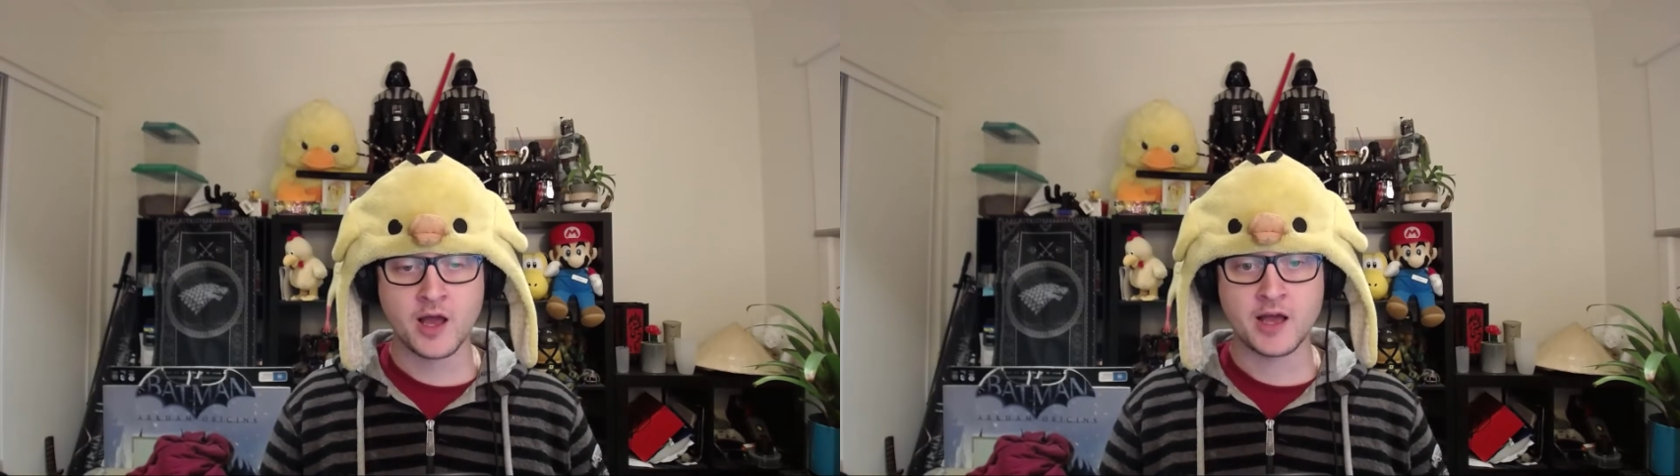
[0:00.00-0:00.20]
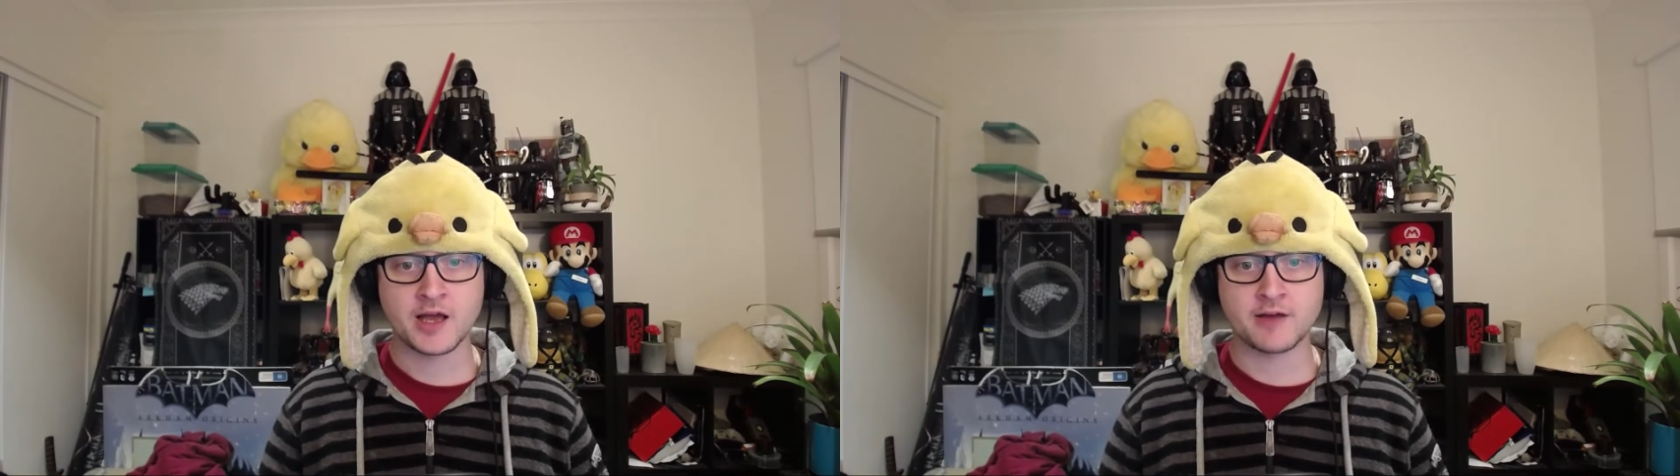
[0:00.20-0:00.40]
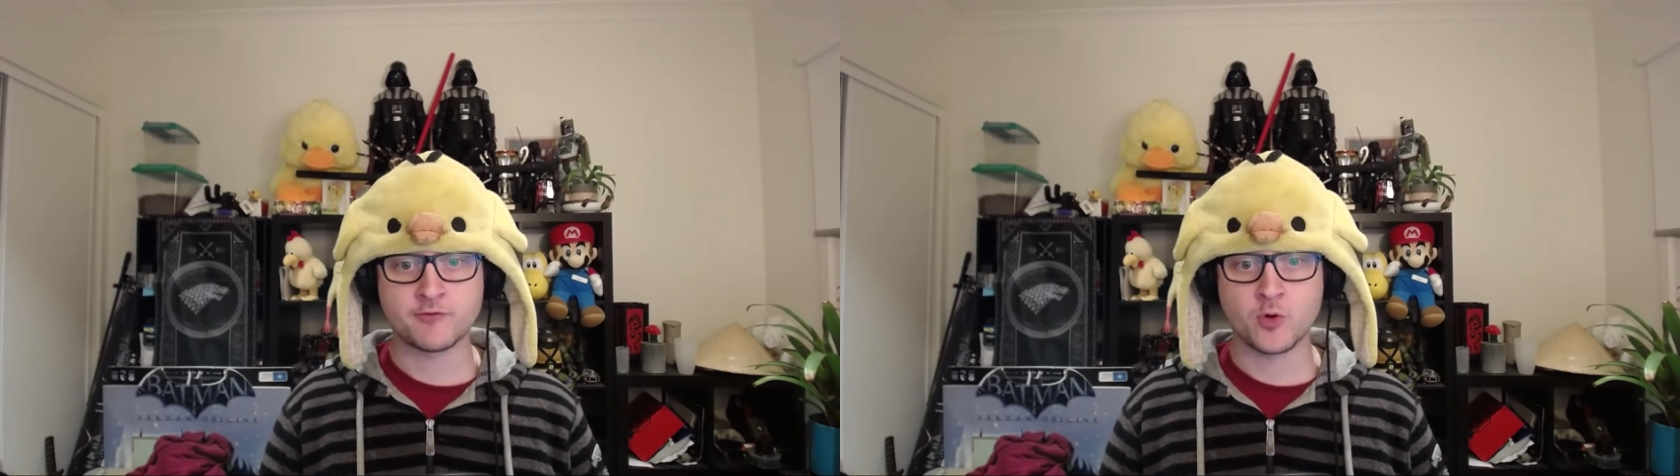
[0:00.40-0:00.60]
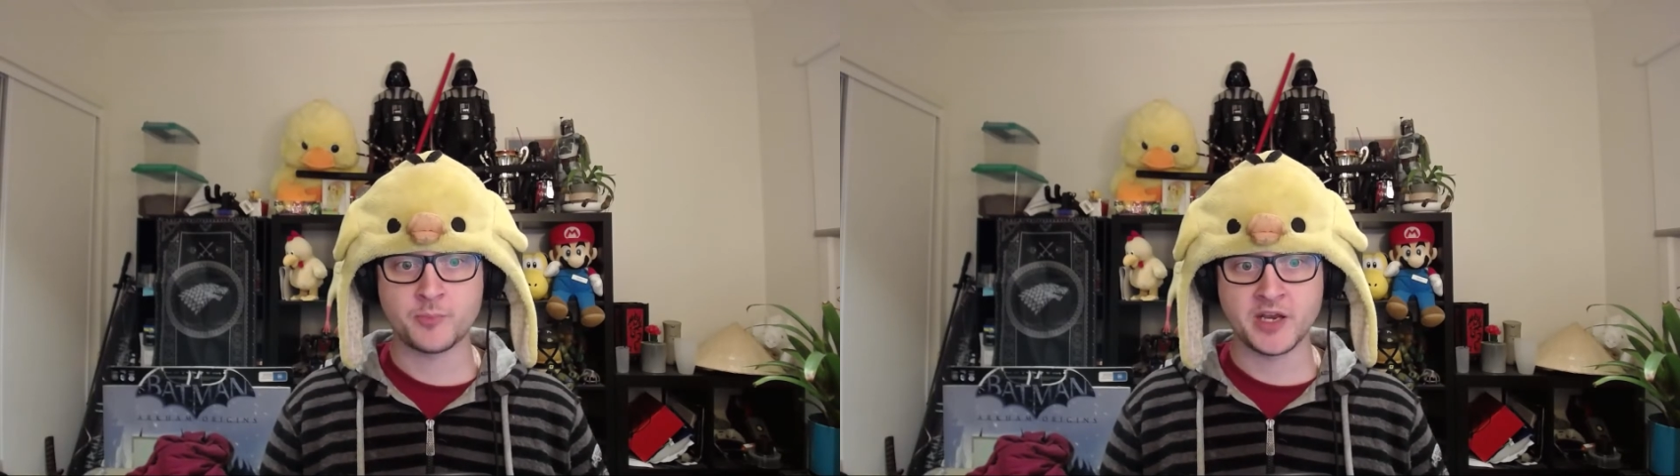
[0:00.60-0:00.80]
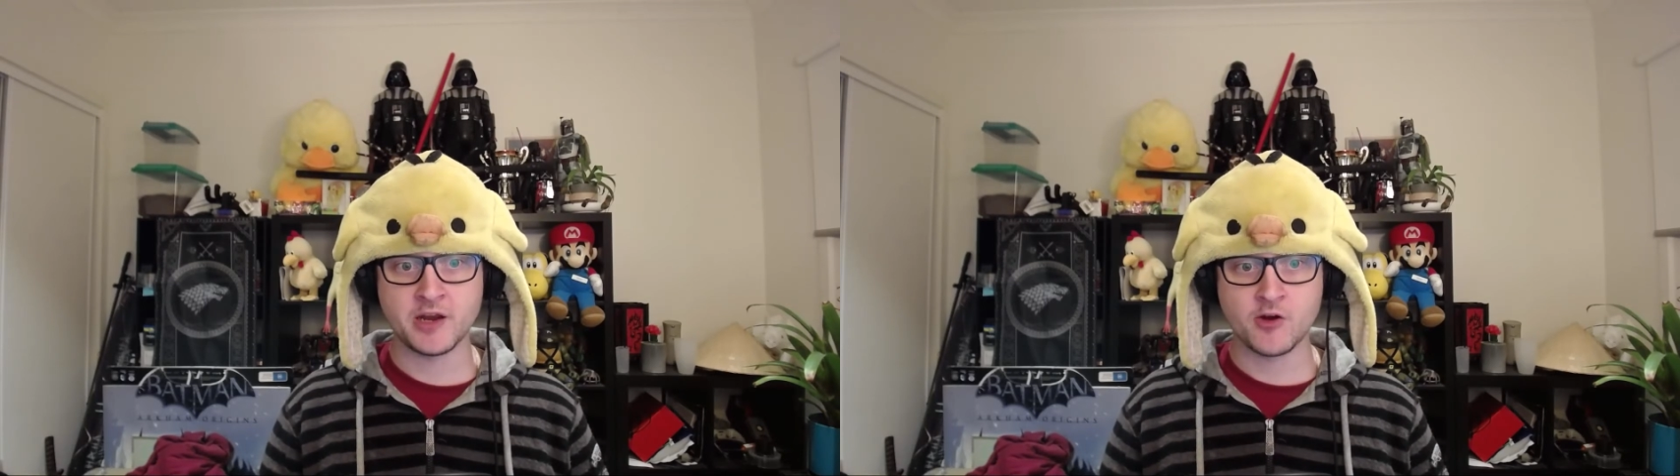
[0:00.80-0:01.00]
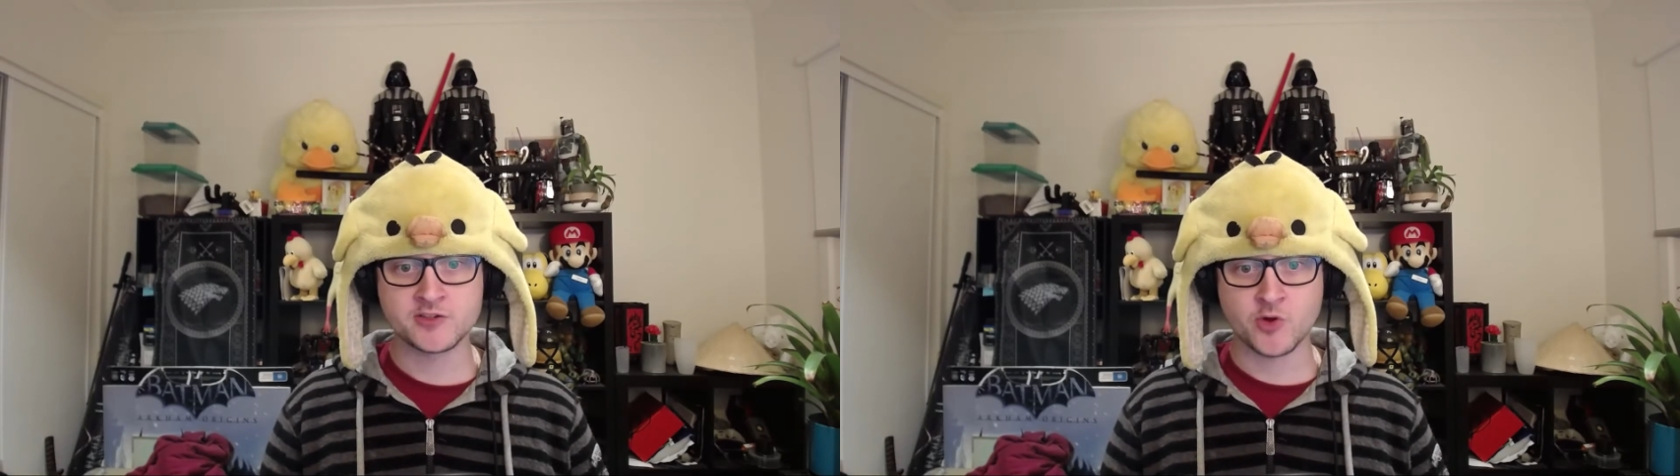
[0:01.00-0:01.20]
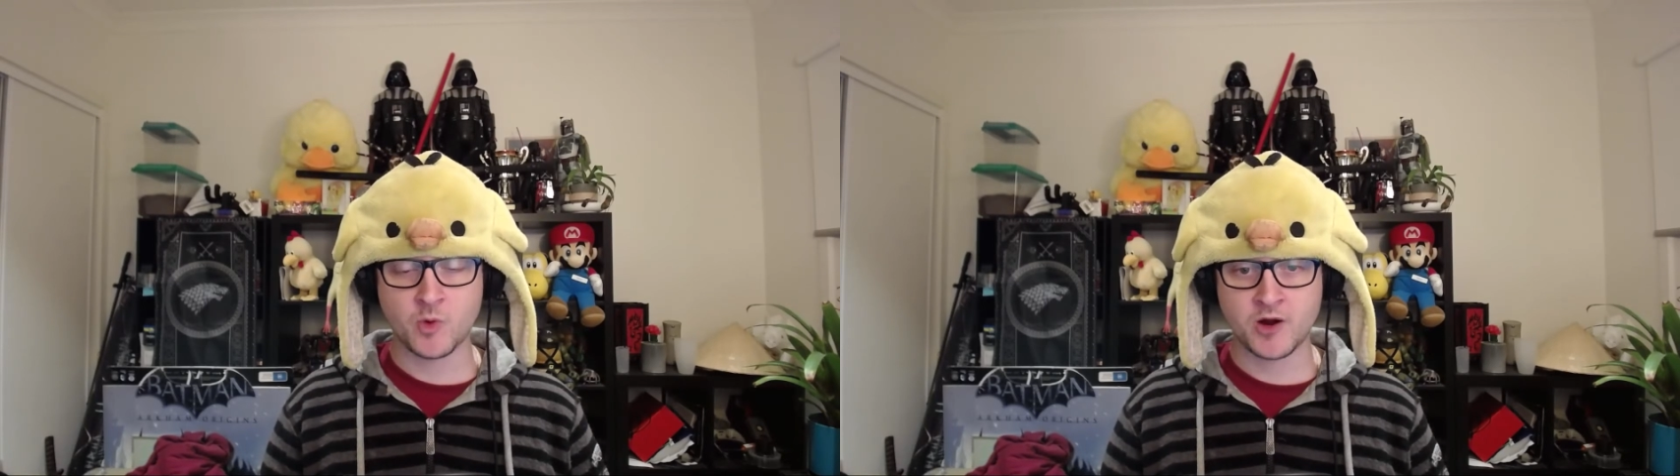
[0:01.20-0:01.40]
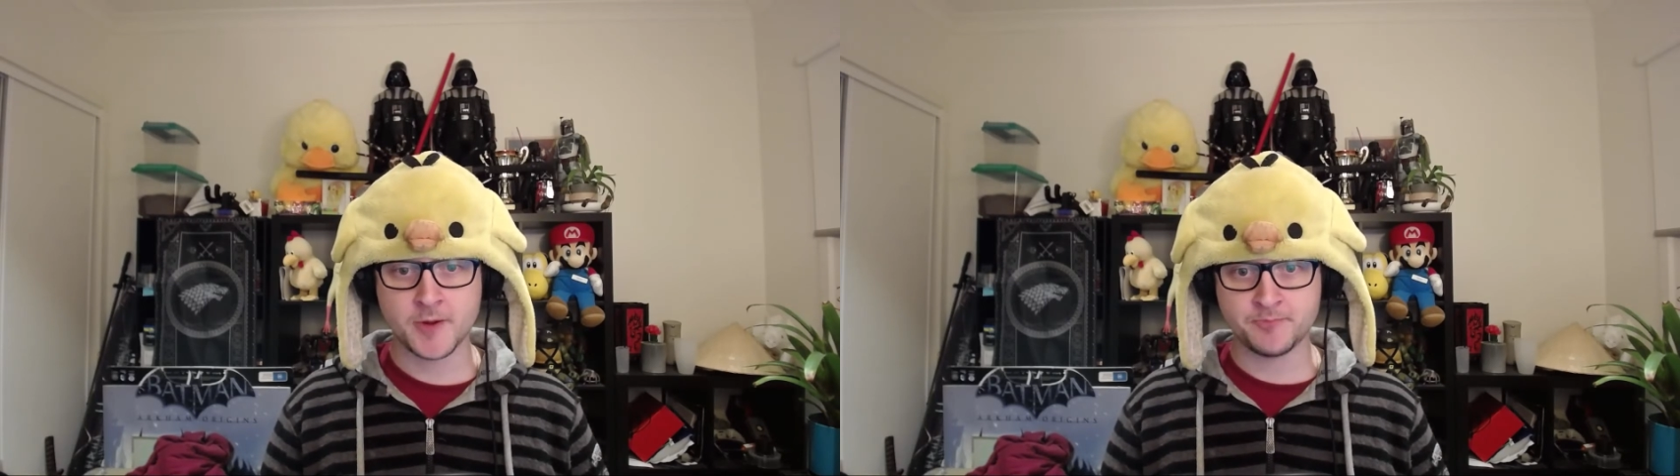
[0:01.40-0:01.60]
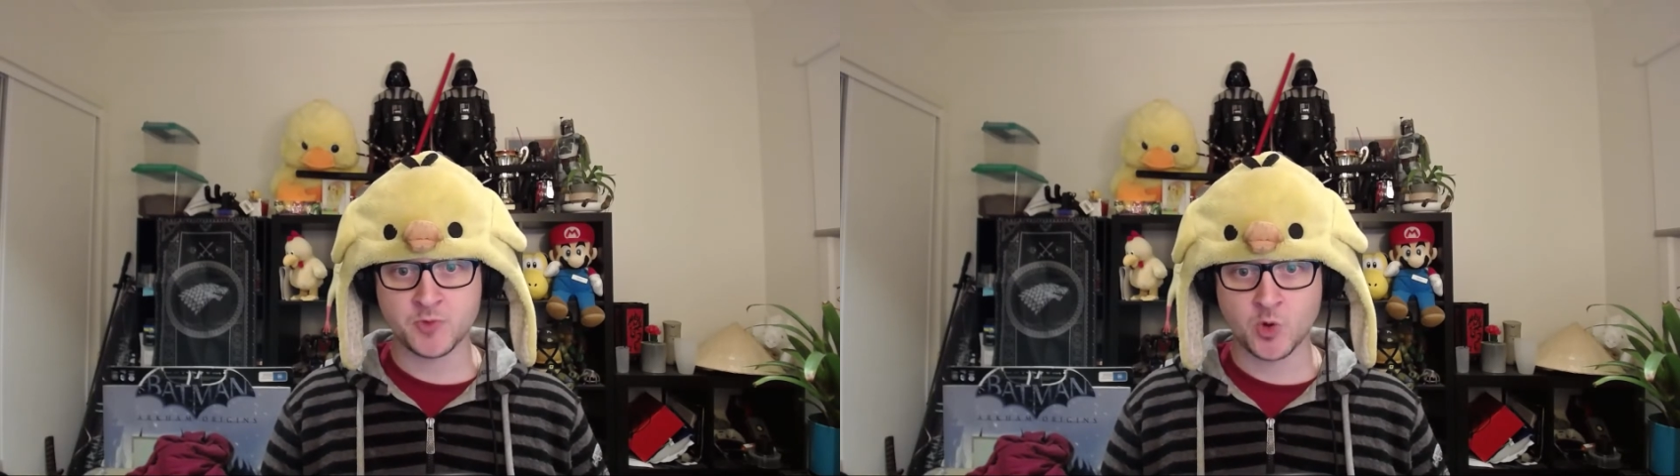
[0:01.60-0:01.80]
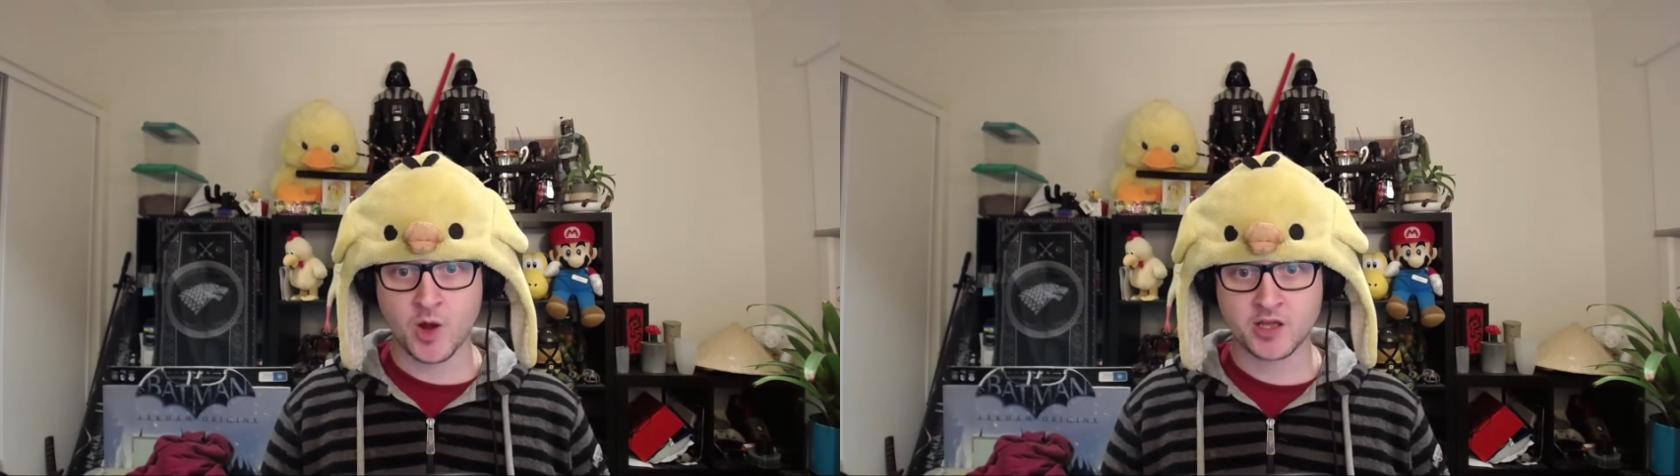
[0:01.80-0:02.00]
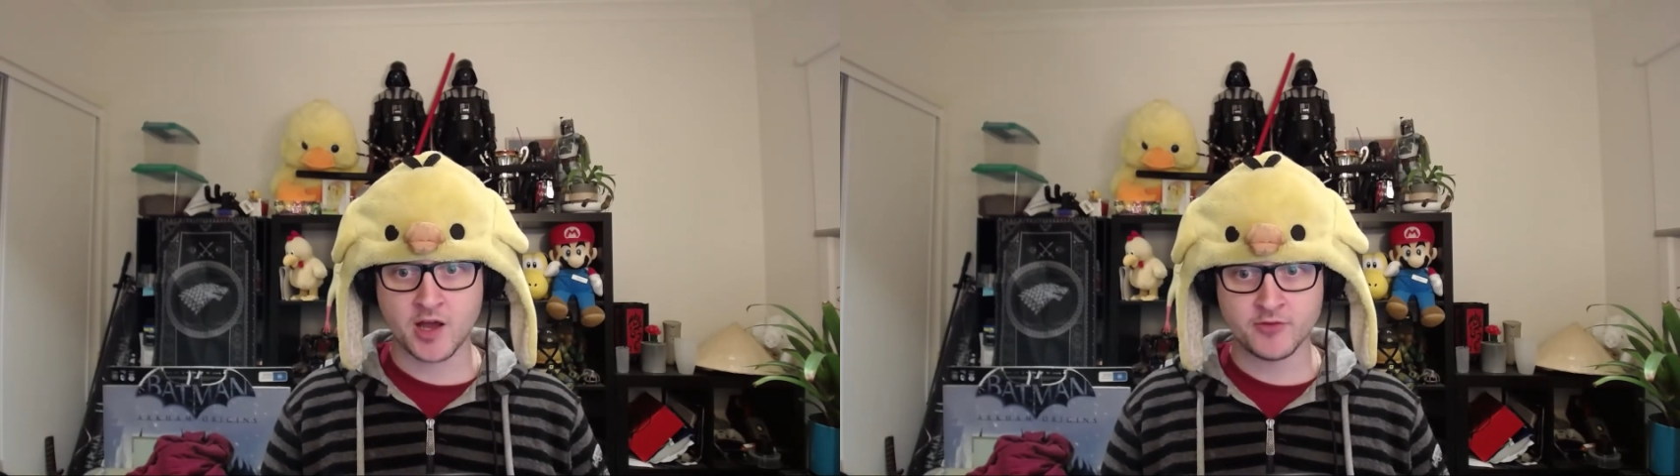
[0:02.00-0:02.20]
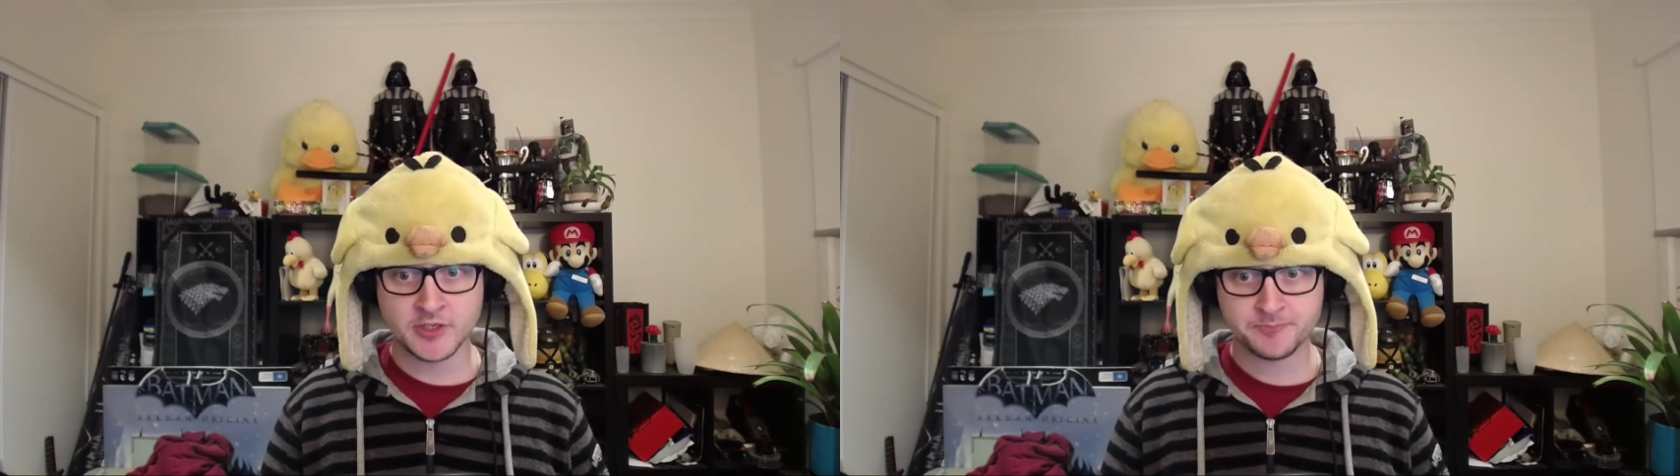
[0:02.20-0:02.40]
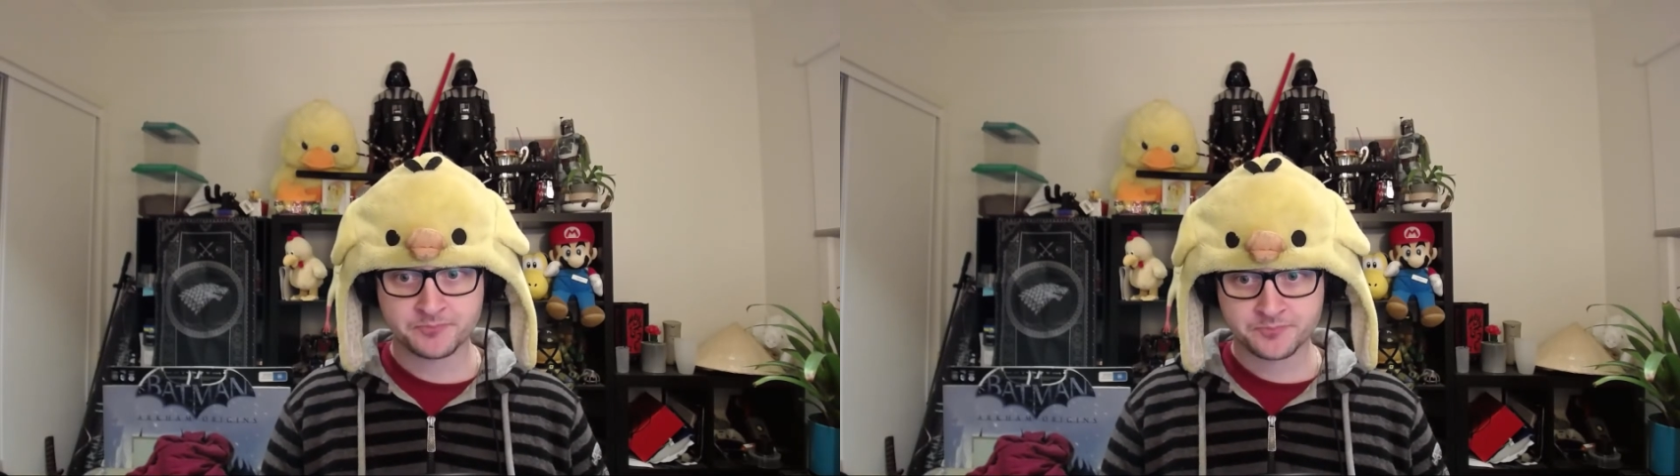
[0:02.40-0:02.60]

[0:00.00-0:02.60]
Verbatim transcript: uh, for Bit Heroes, don't worry, you are covered.